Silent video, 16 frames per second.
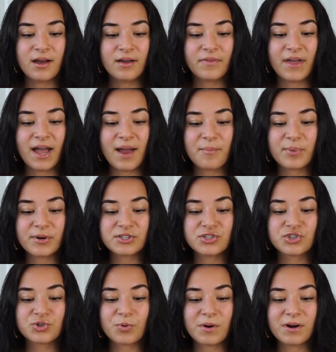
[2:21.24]
The hot
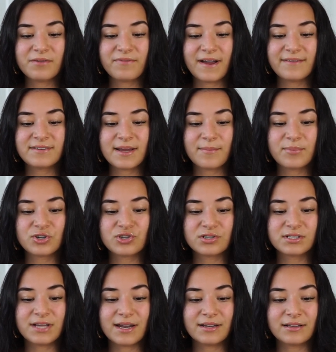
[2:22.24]
brush's 25 temperature
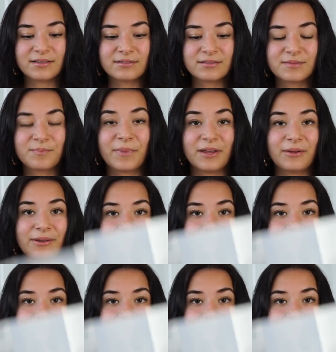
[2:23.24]
settings, by the